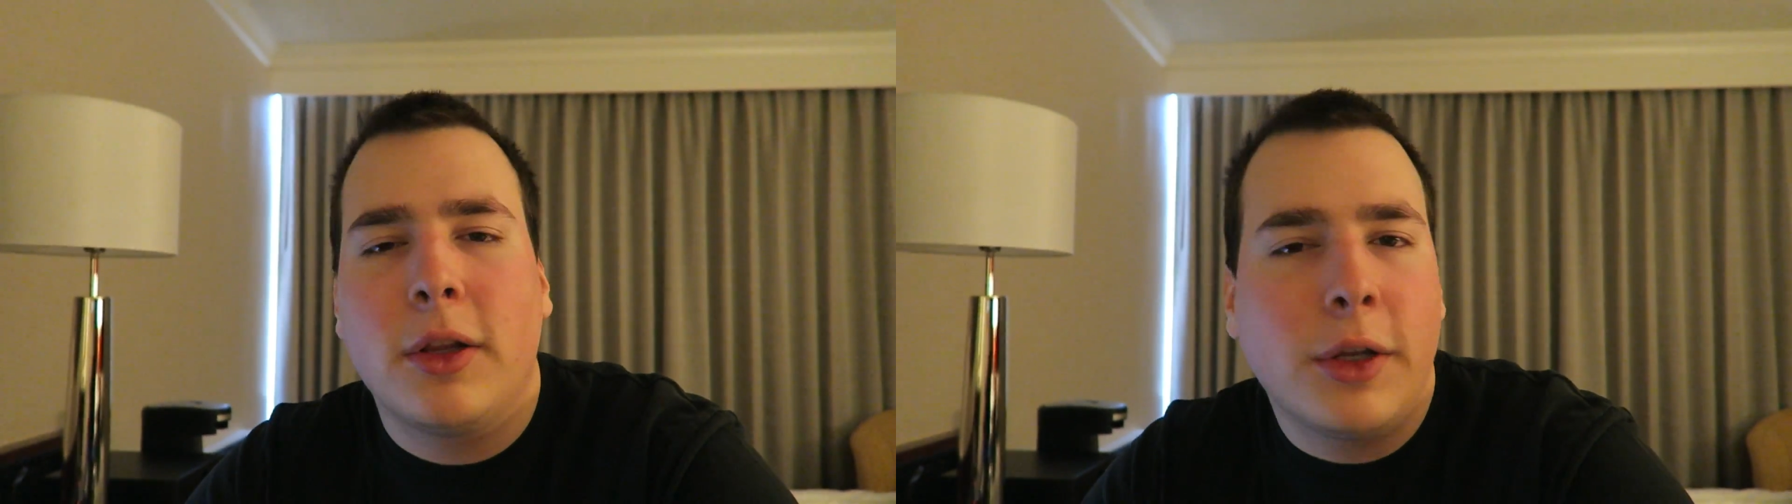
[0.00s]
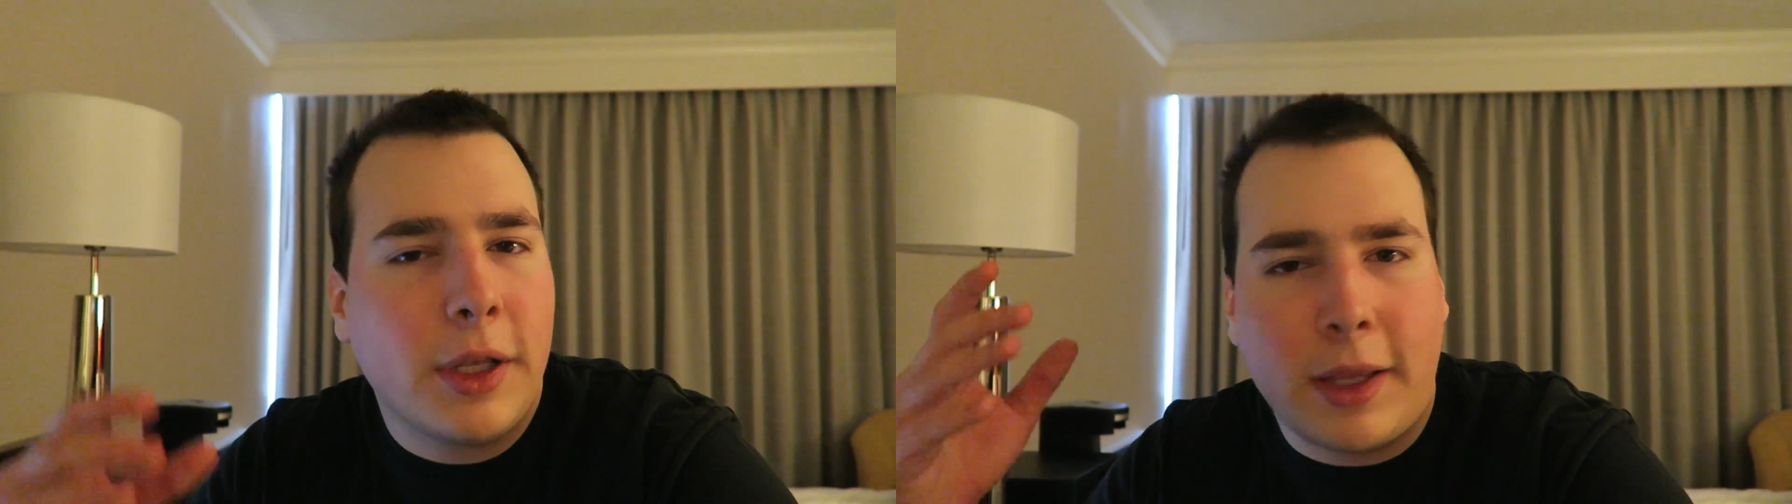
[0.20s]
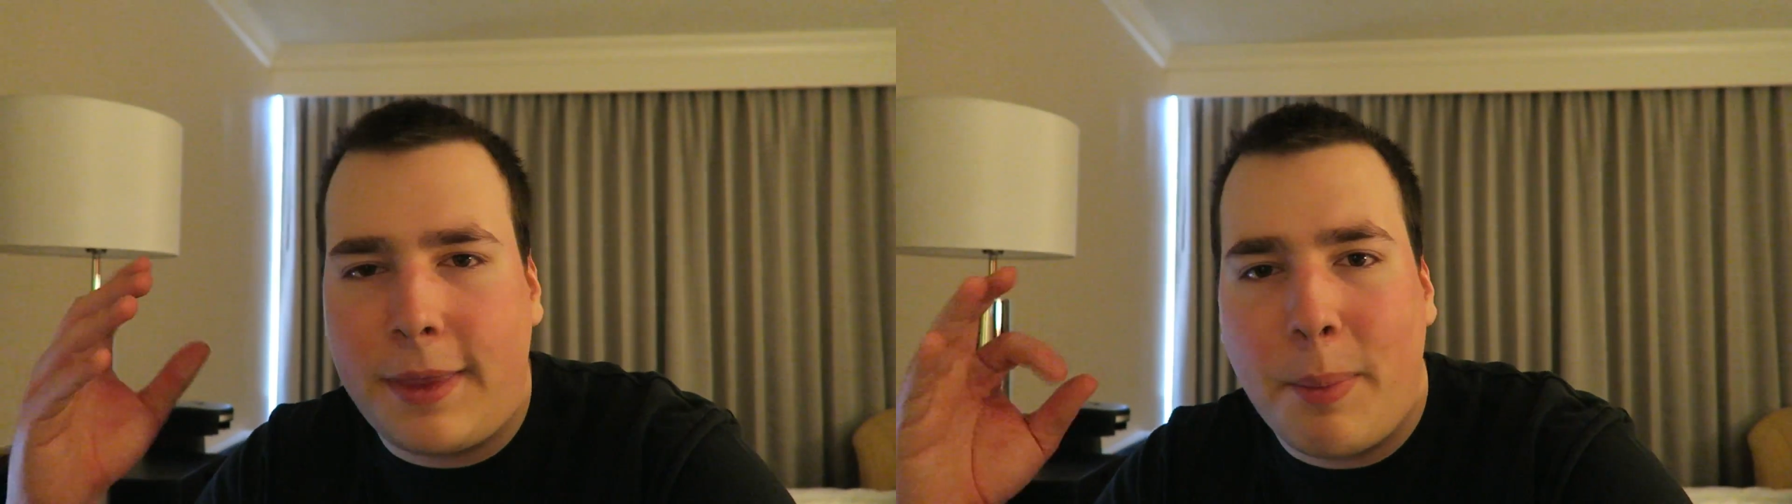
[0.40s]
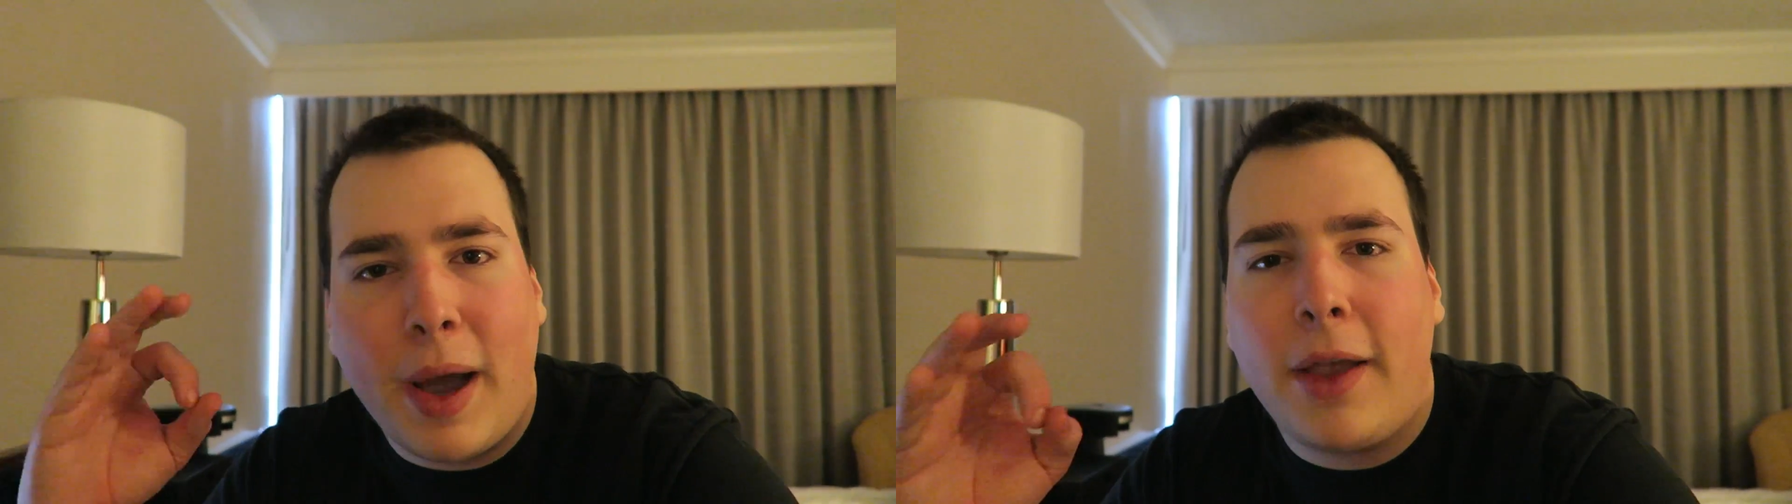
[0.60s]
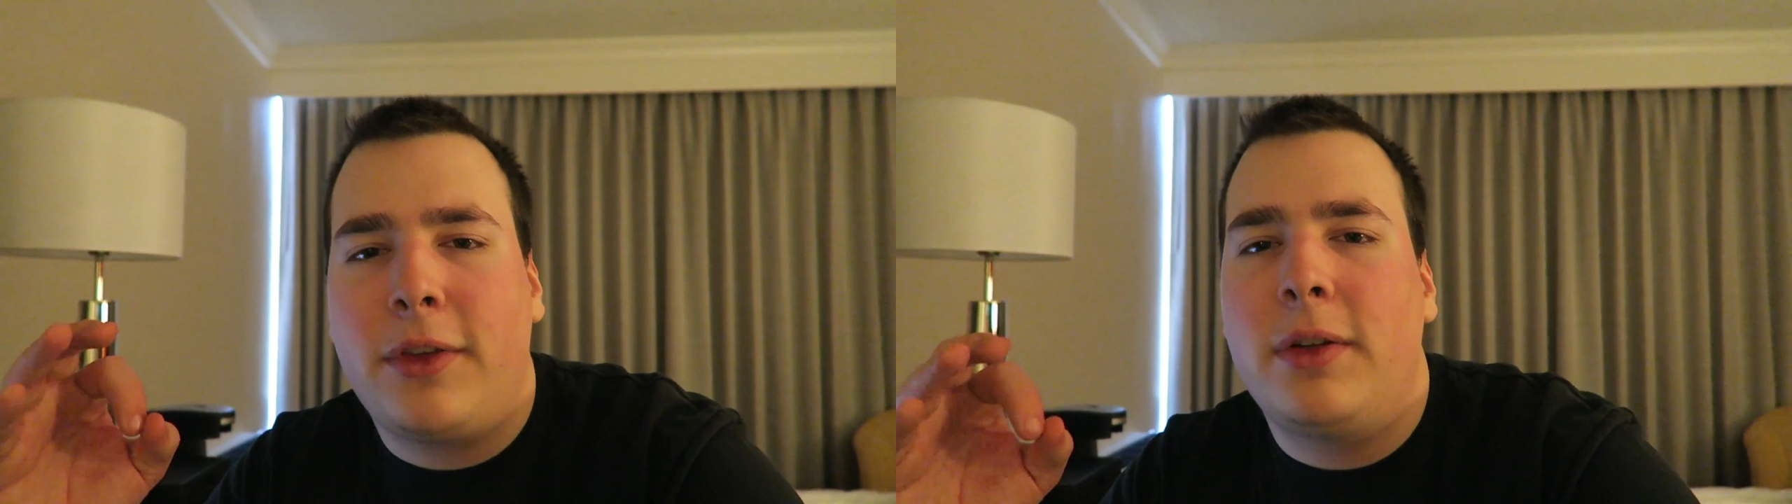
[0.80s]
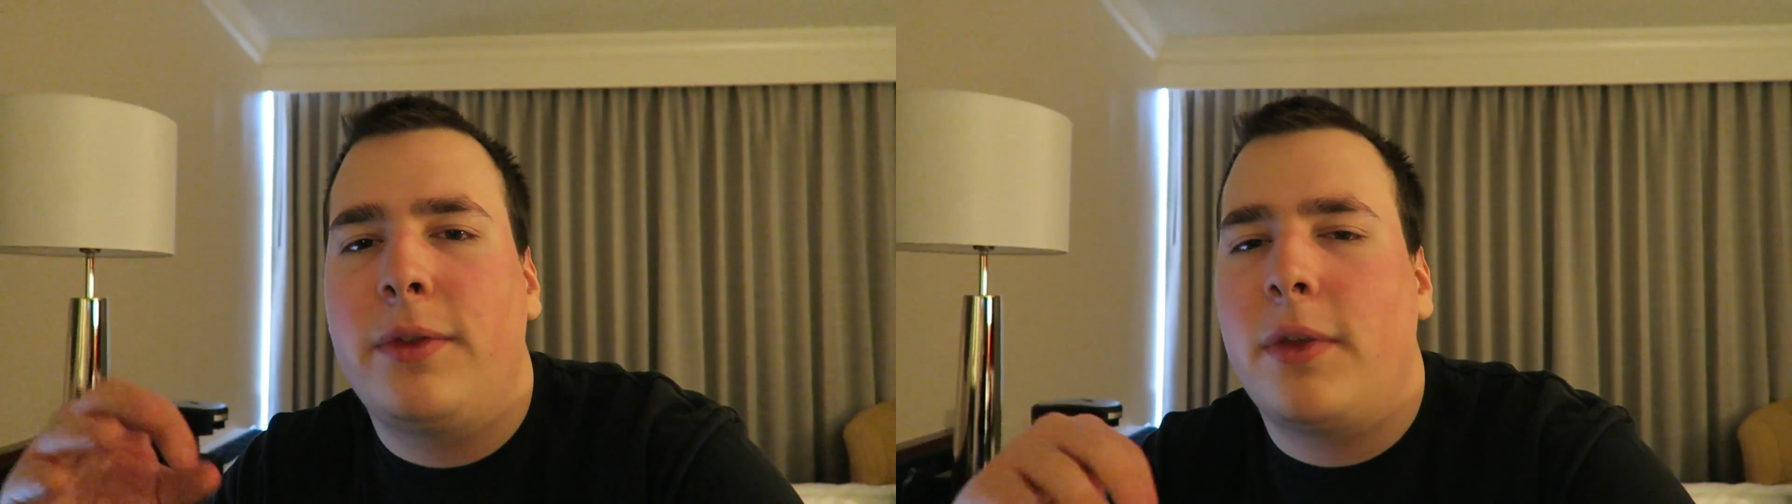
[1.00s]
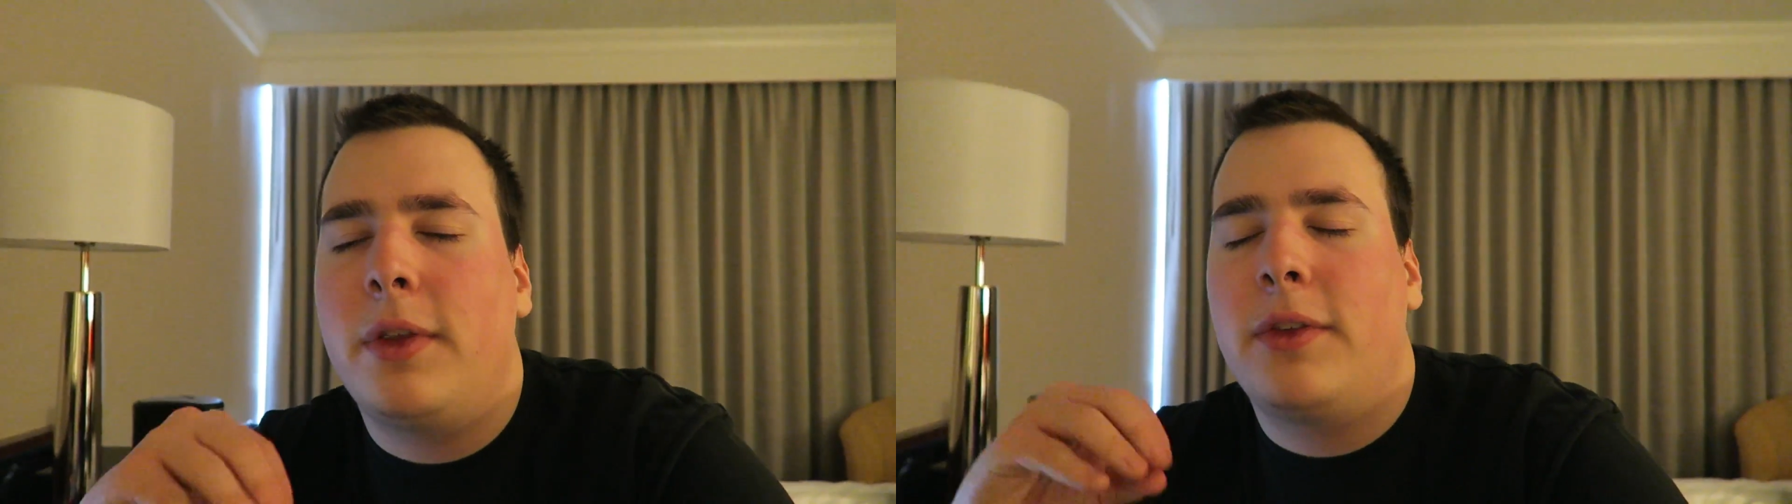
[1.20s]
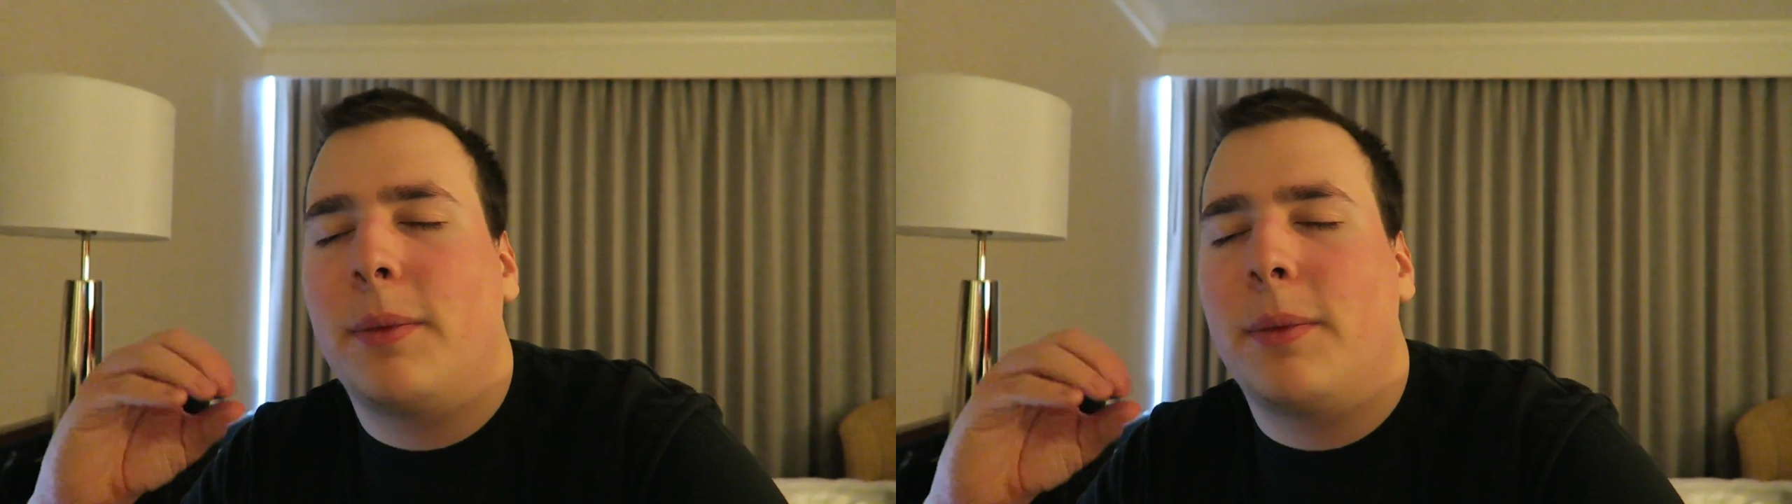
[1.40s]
to look at like the positives of this.